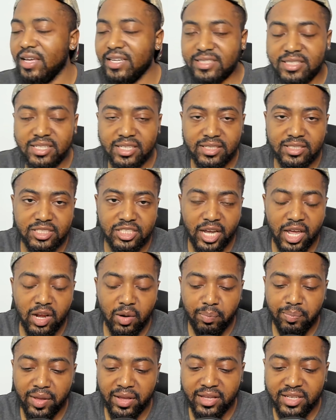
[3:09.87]
It's the
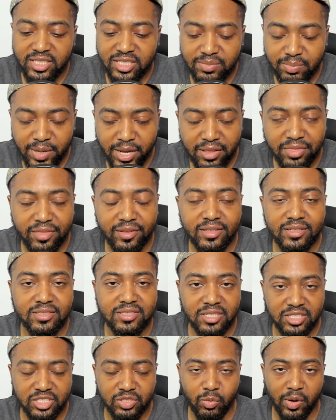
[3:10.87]
Jada Pinkett Smith
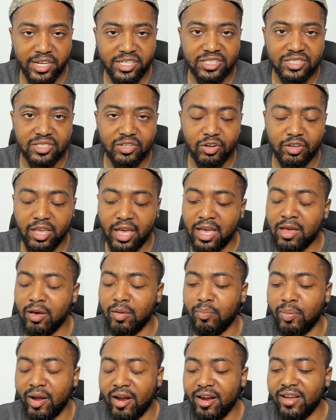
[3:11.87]
situation. Okay,
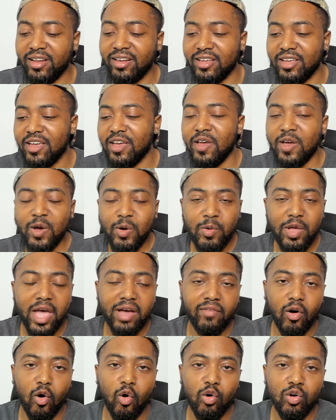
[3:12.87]
apparently we
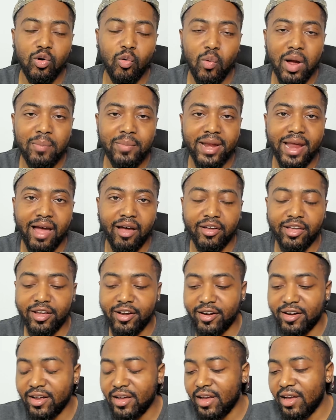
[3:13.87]
have older women out
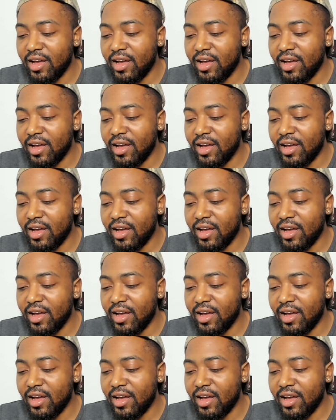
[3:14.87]
here